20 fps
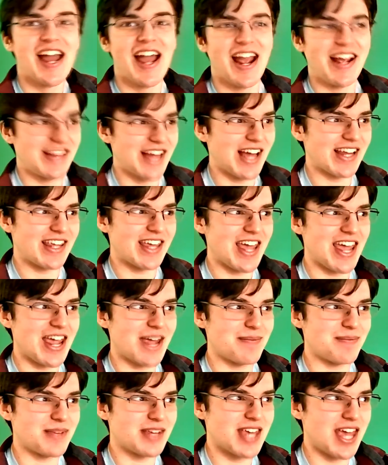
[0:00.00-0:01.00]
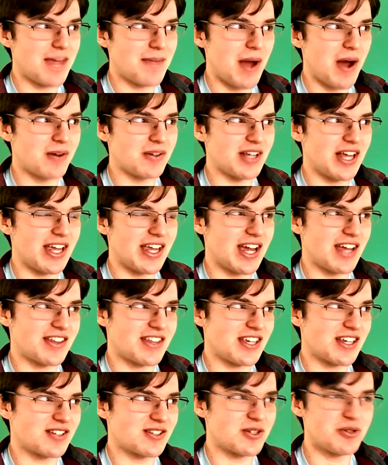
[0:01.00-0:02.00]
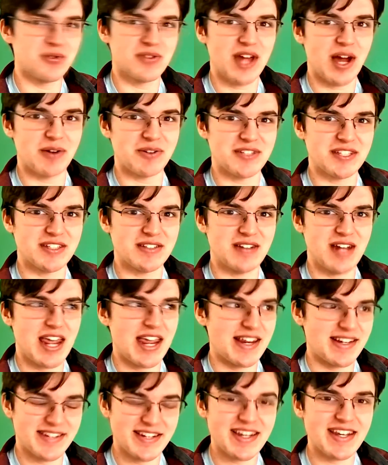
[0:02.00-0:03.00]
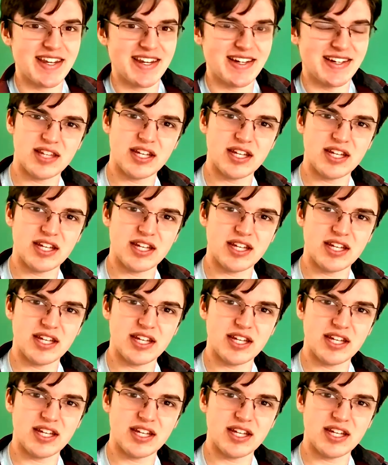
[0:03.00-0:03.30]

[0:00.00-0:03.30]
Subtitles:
And that game came out like, I think, 2018.